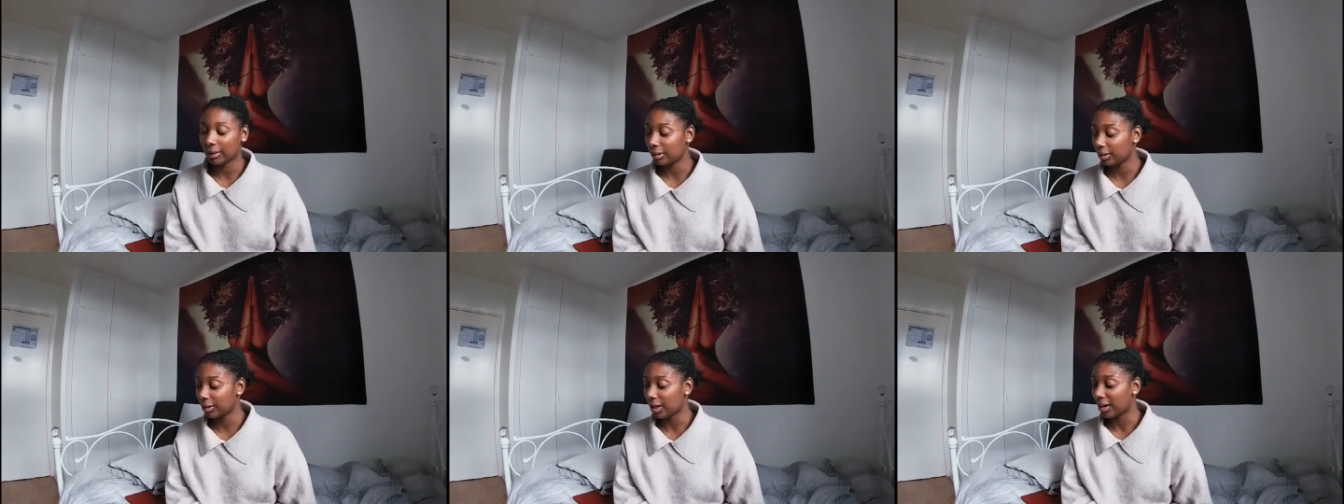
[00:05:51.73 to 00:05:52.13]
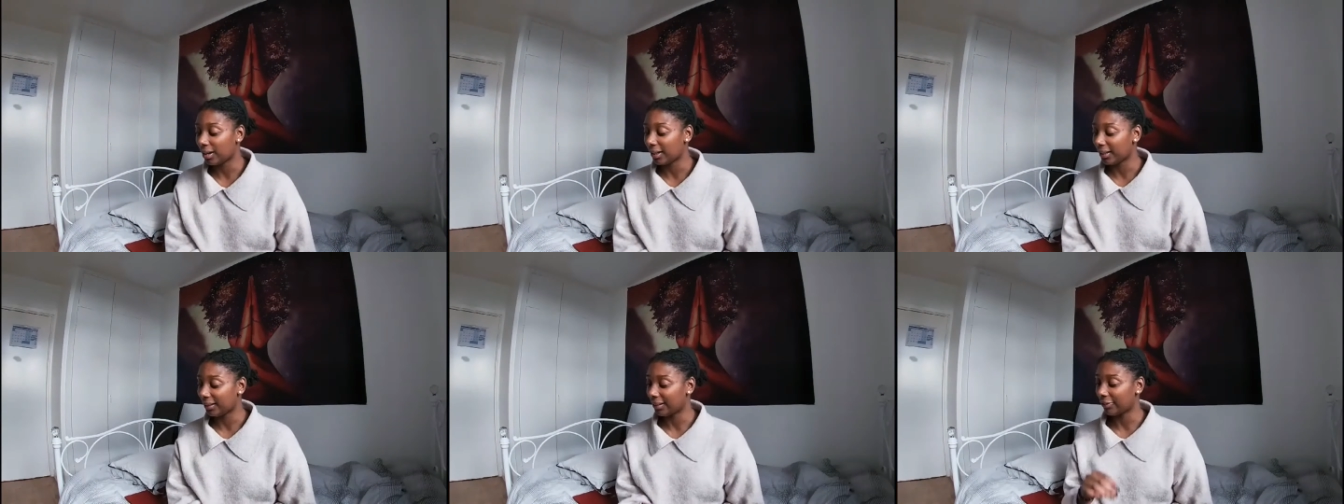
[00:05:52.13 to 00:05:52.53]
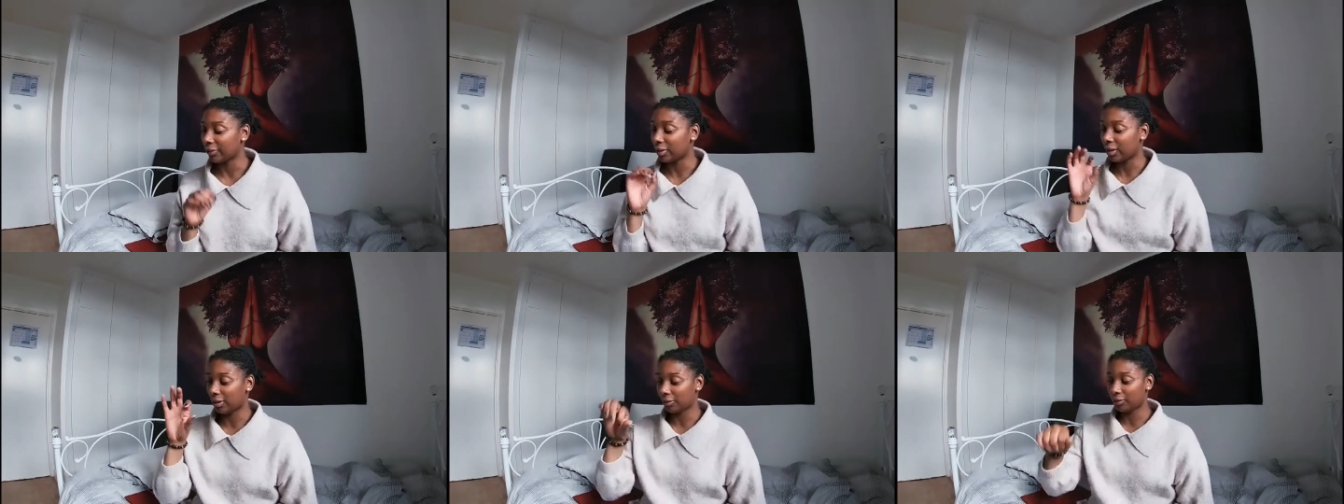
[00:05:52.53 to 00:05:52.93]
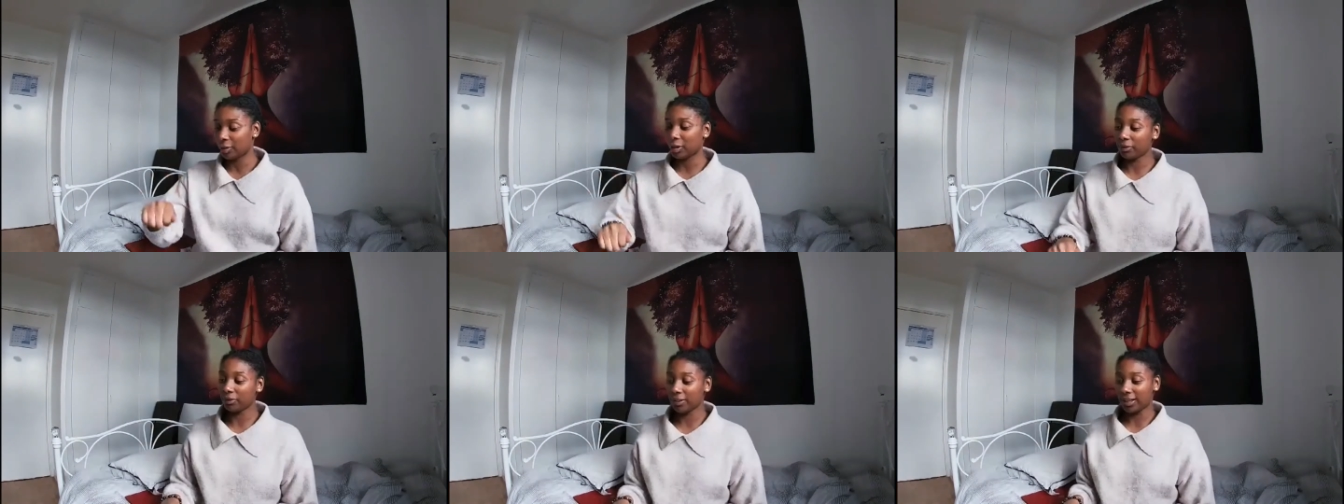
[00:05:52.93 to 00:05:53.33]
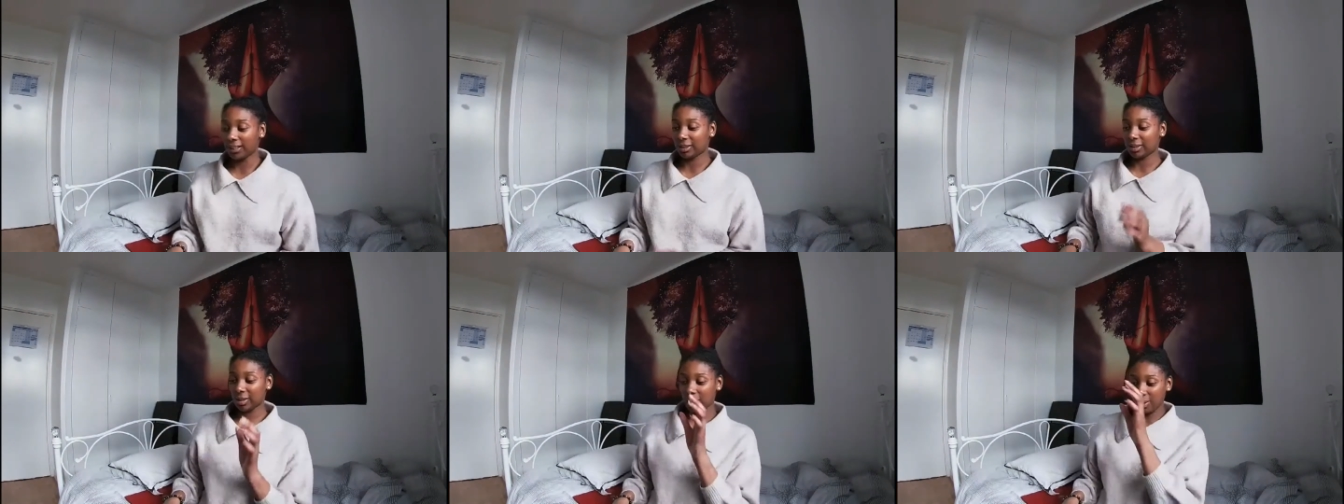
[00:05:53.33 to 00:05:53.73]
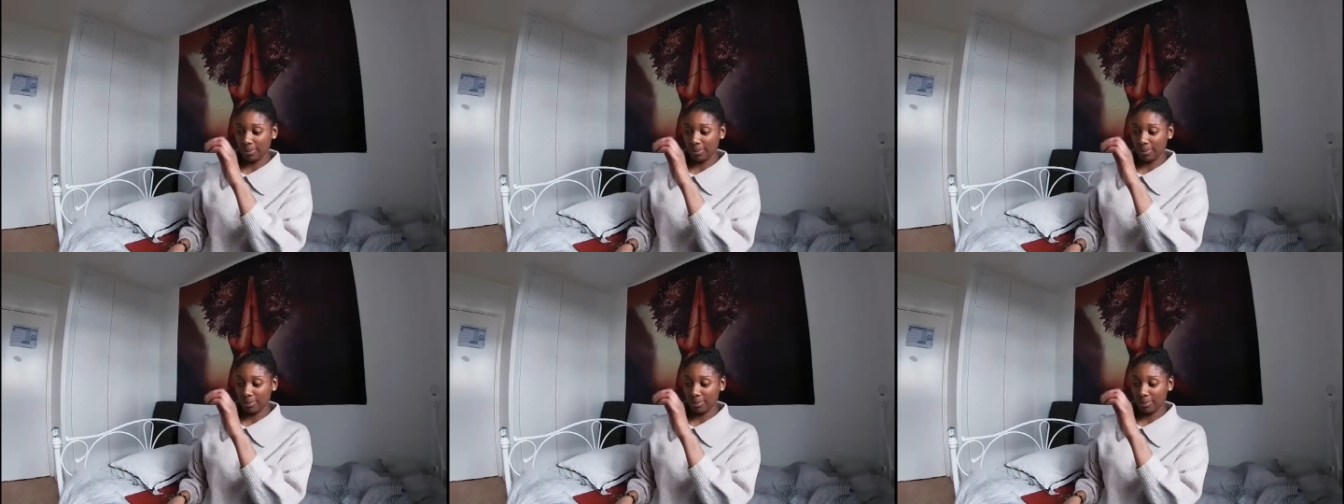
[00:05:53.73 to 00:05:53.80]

a lot, and I've got a few things.